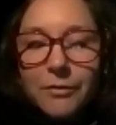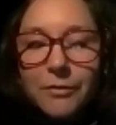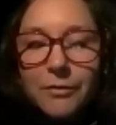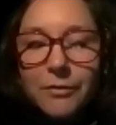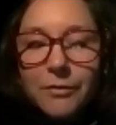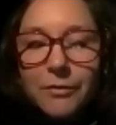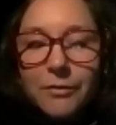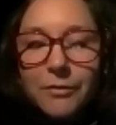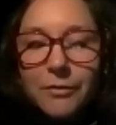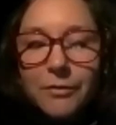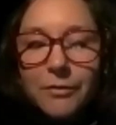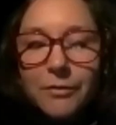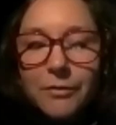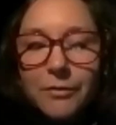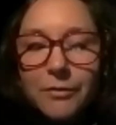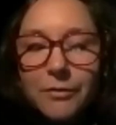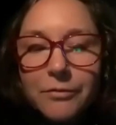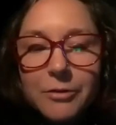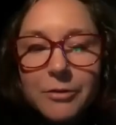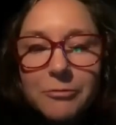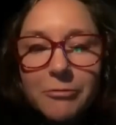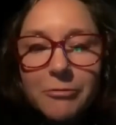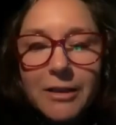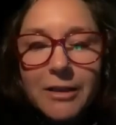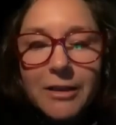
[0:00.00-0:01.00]
Hello,
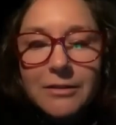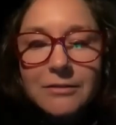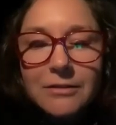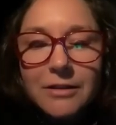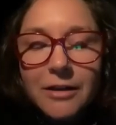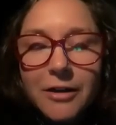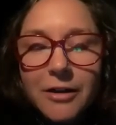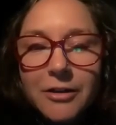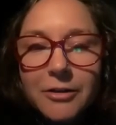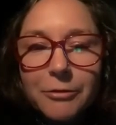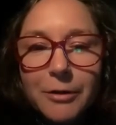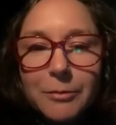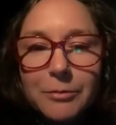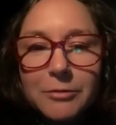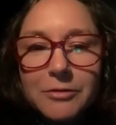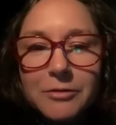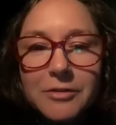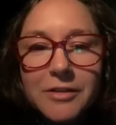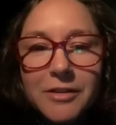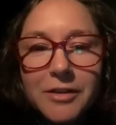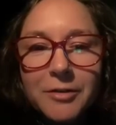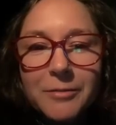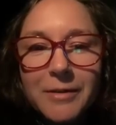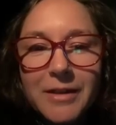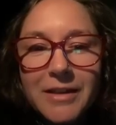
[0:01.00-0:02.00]
everyone. Are you able to
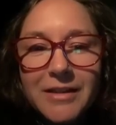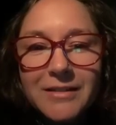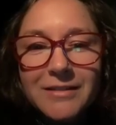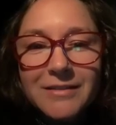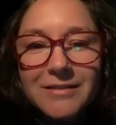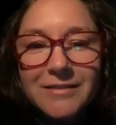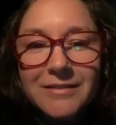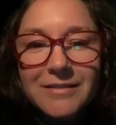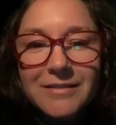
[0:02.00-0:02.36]
hear me?